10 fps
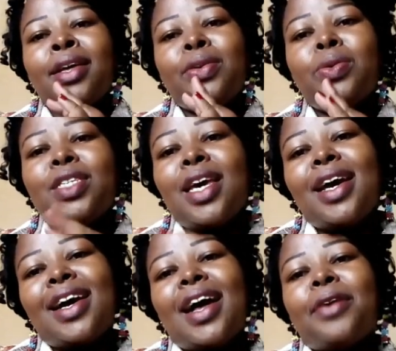you
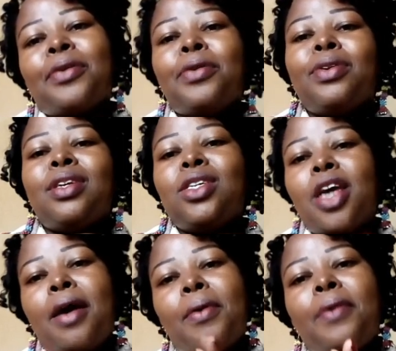take a cold
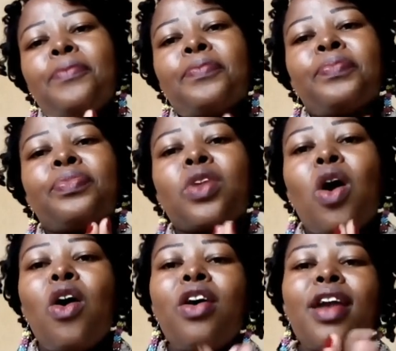shower
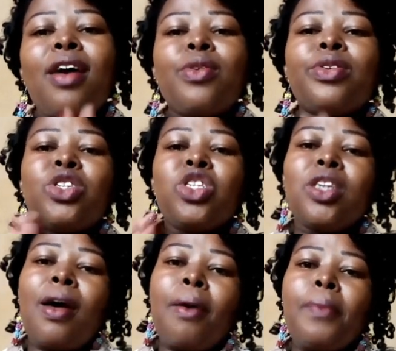or a hot
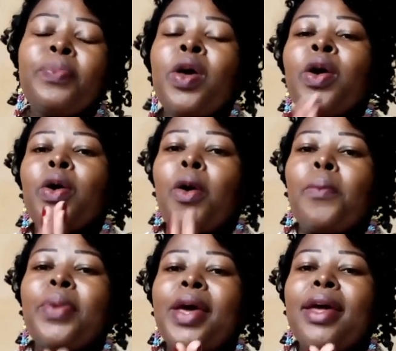shower
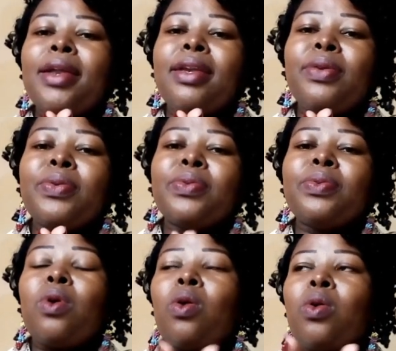comparing
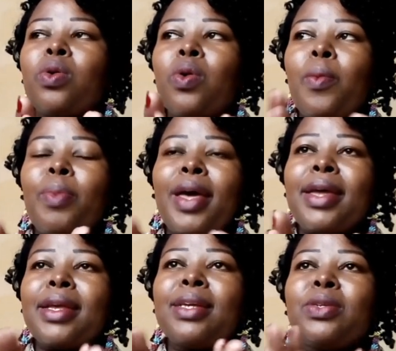
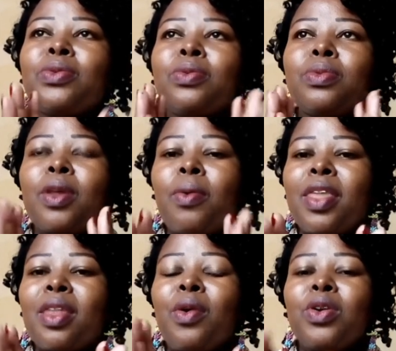to the
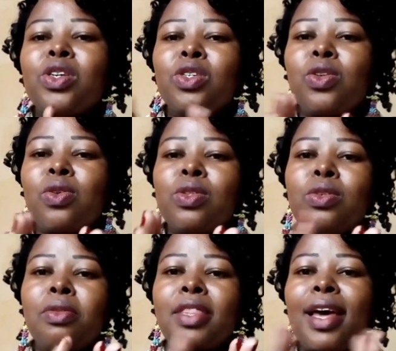weather conditions
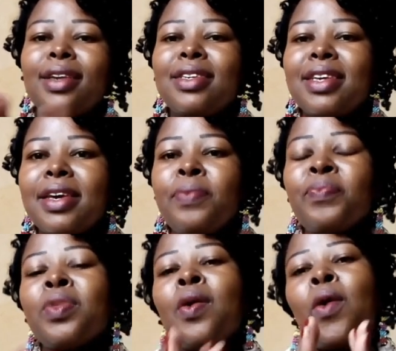on that day.
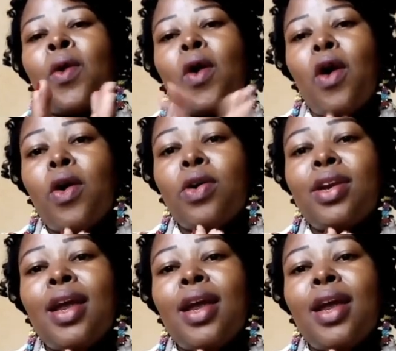Or